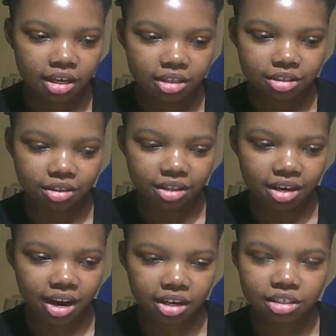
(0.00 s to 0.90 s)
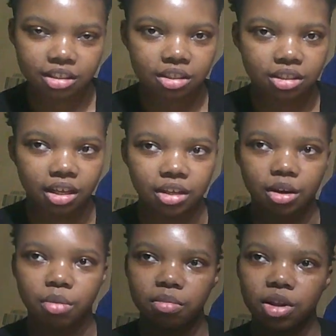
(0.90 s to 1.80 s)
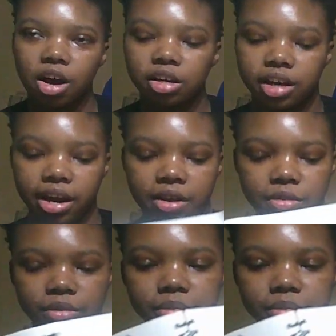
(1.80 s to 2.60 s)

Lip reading: So then I just like blocked out